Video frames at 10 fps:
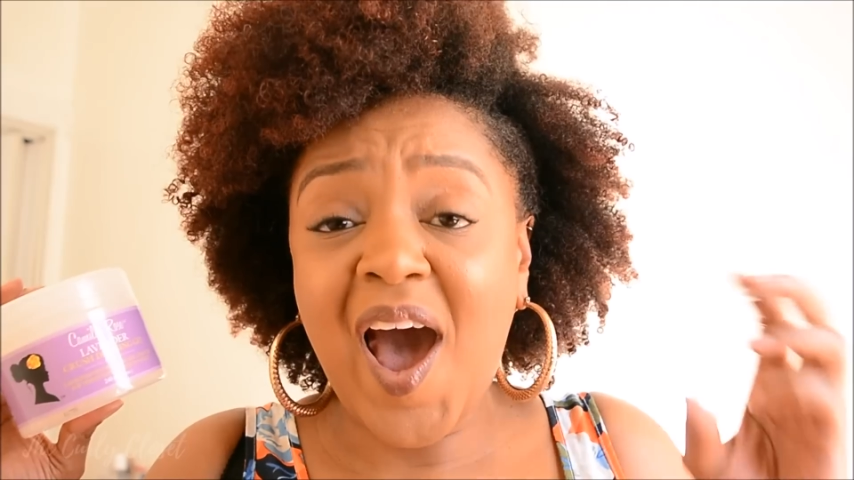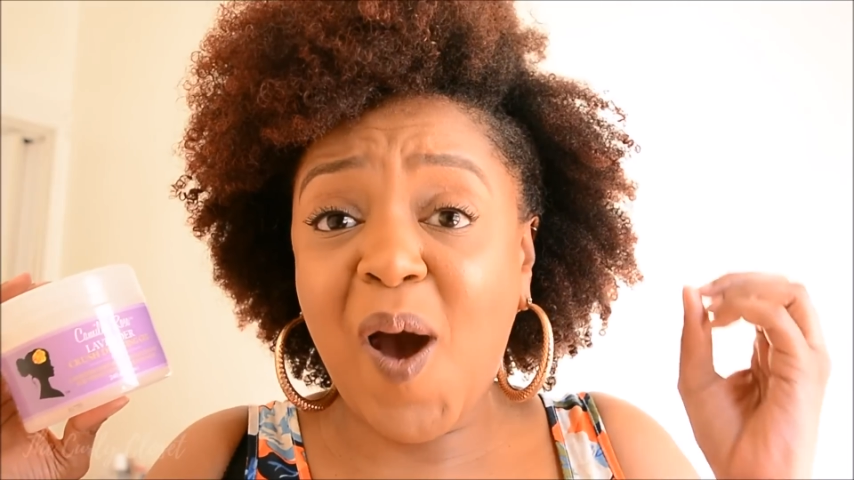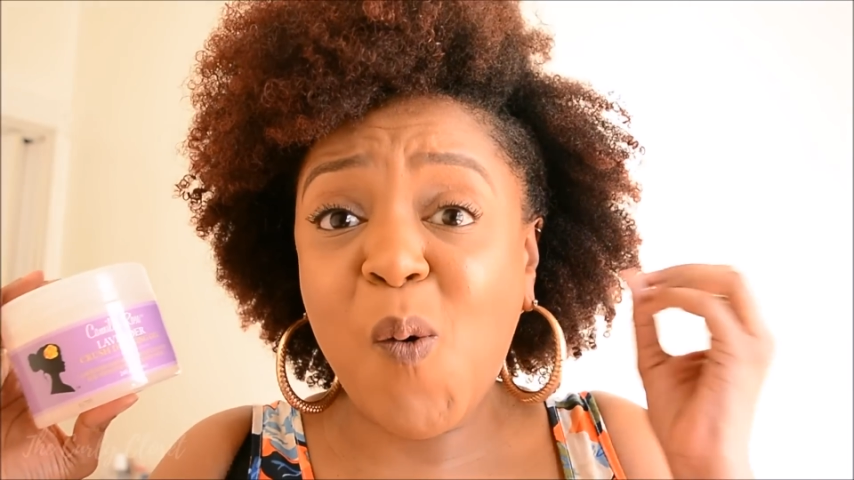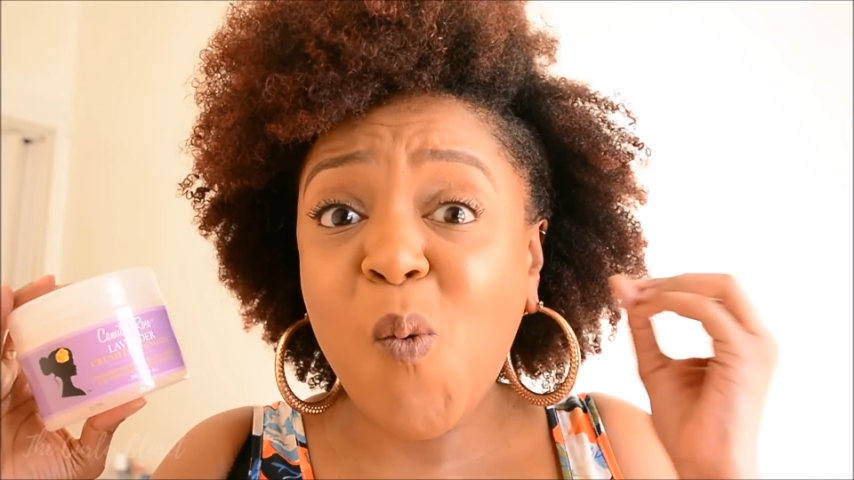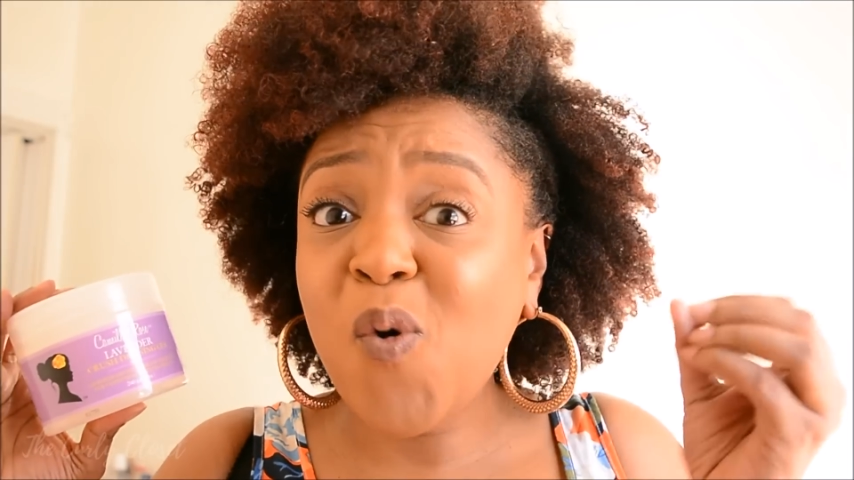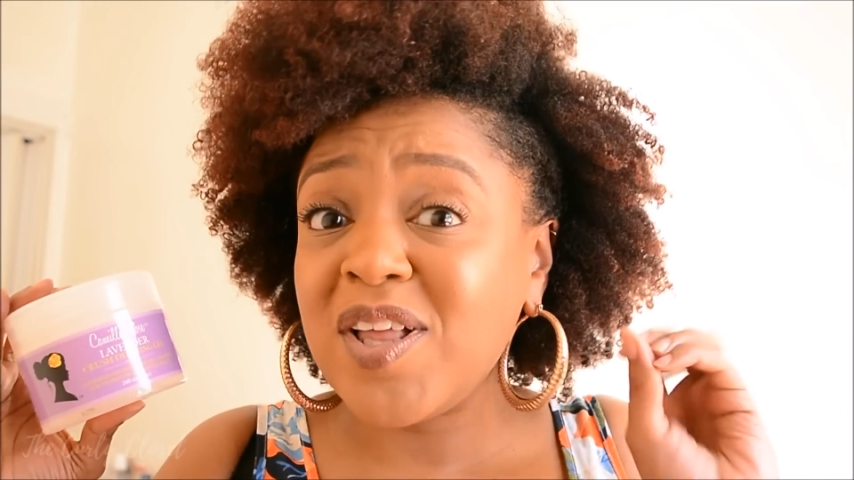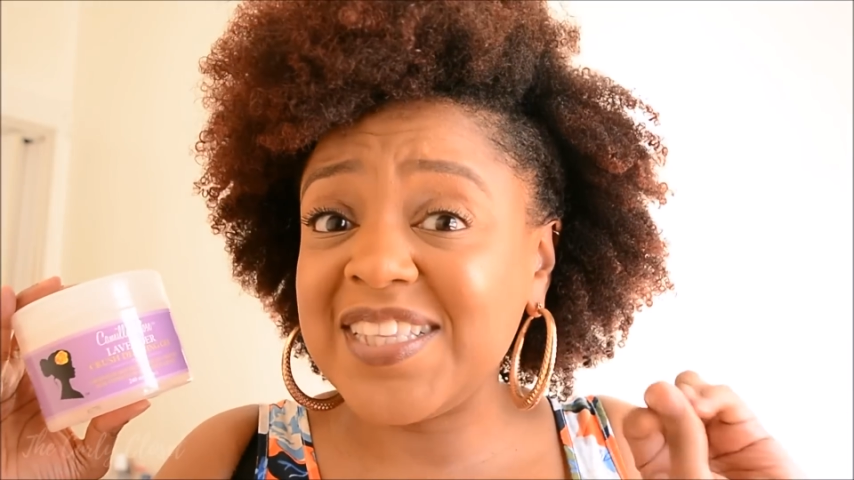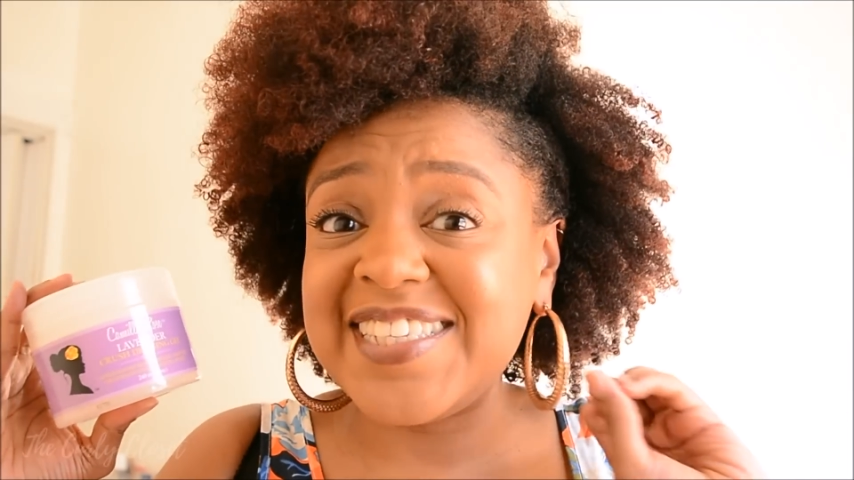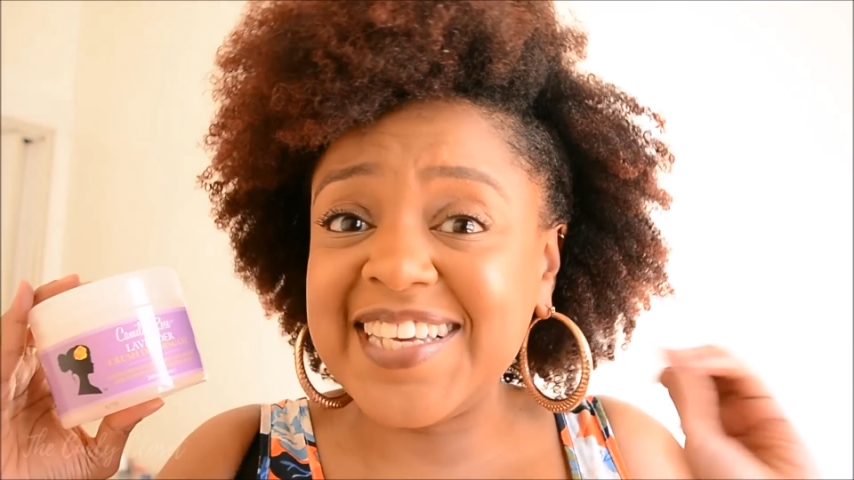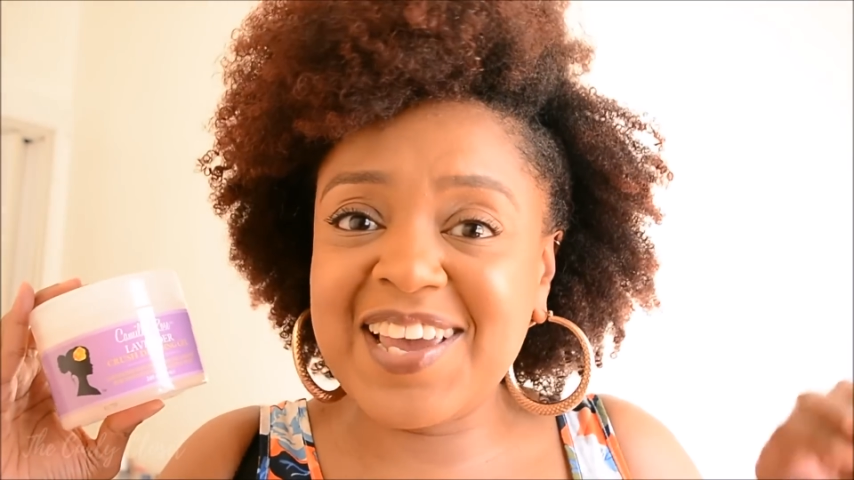I want
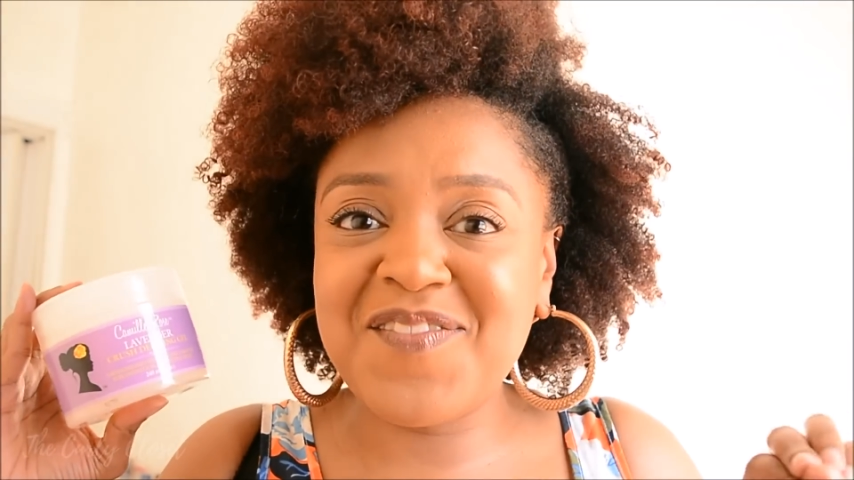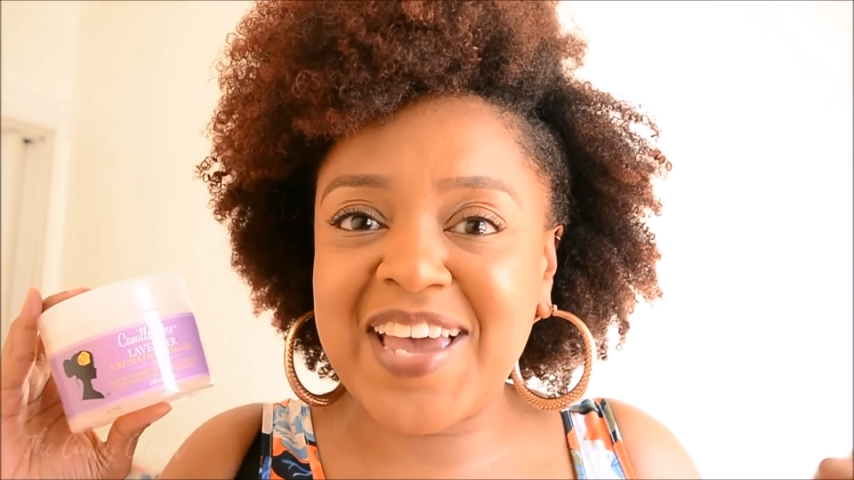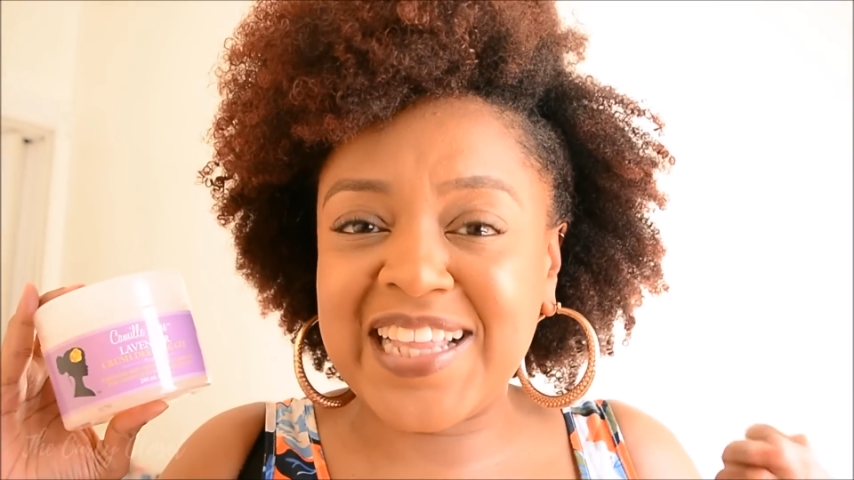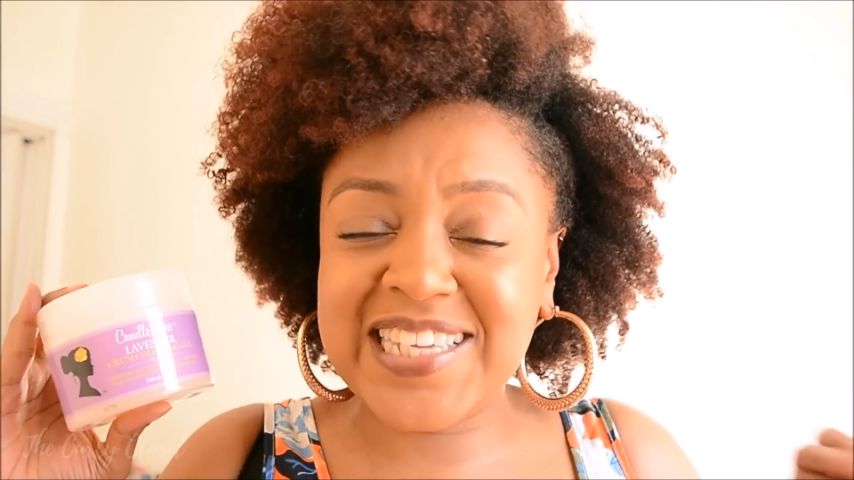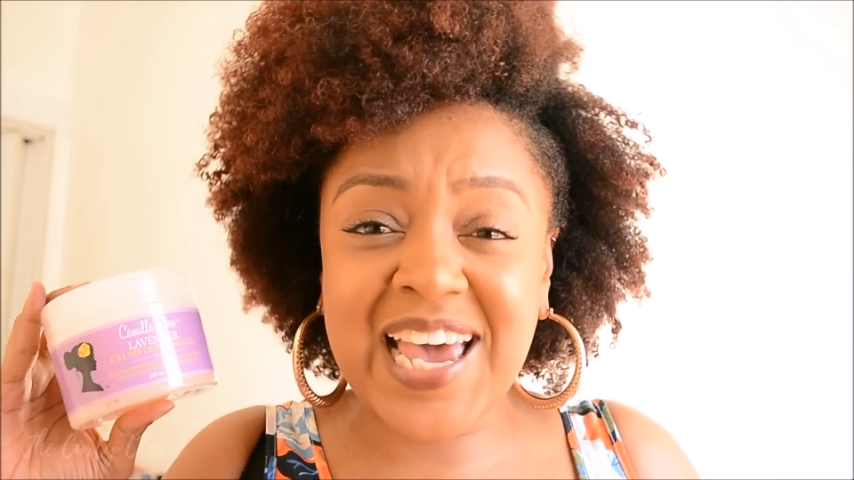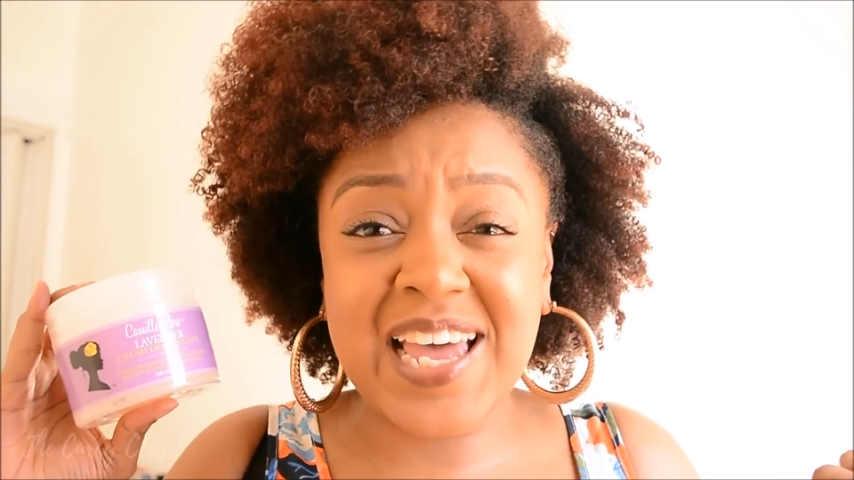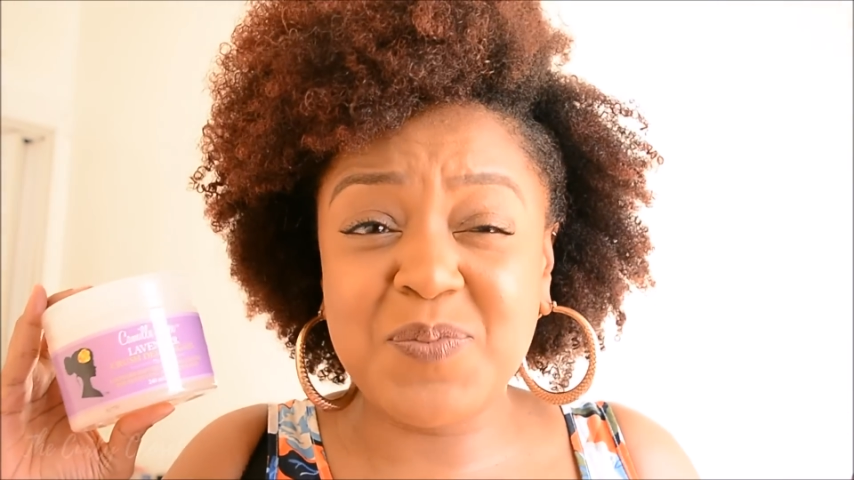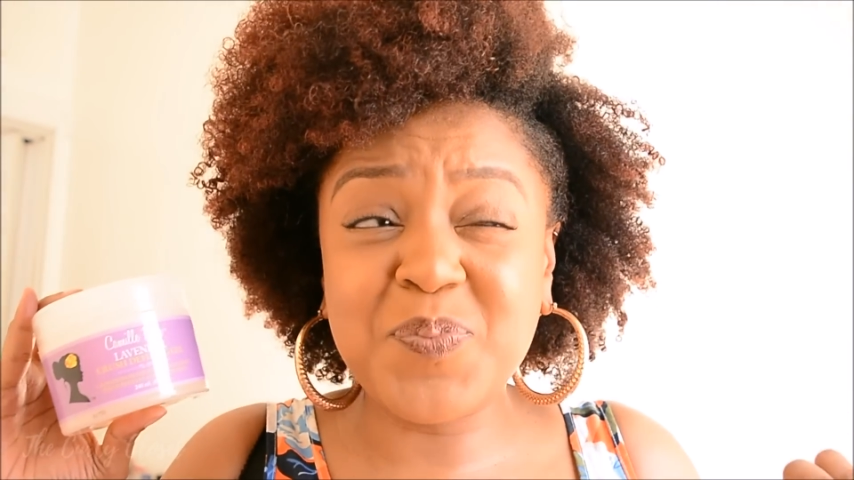to give it a ten,